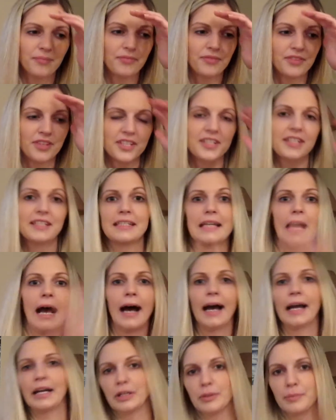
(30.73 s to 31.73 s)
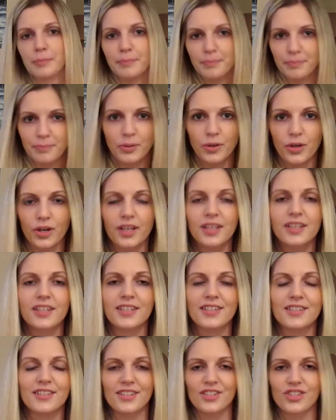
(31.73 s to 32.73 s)
this entire book
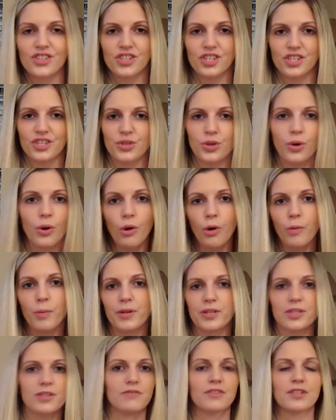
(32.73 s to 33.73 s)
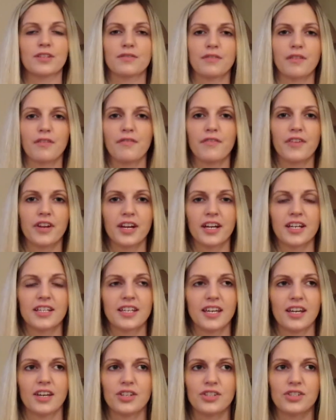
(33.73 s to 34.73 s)
because it's just a whole bunch of different fairy
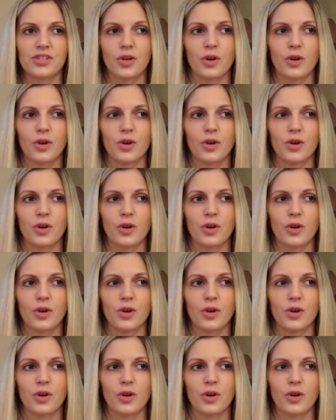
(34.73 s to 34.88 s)
tales,